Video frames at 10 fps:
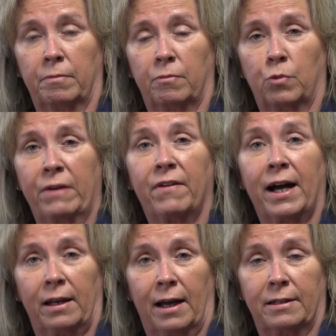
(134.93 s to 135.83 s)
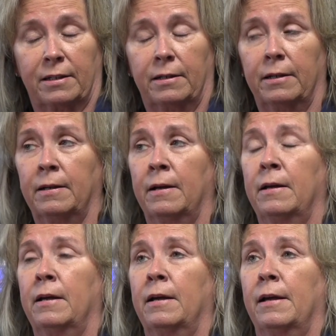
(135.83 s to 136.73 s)
revitalizing it.
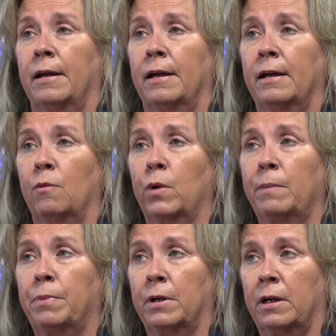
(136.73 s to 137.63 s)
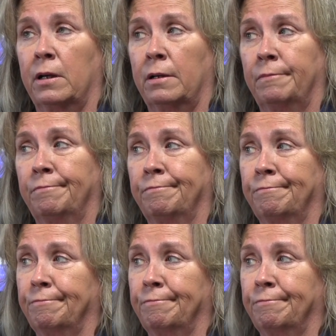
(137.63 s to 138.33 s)
And we put in,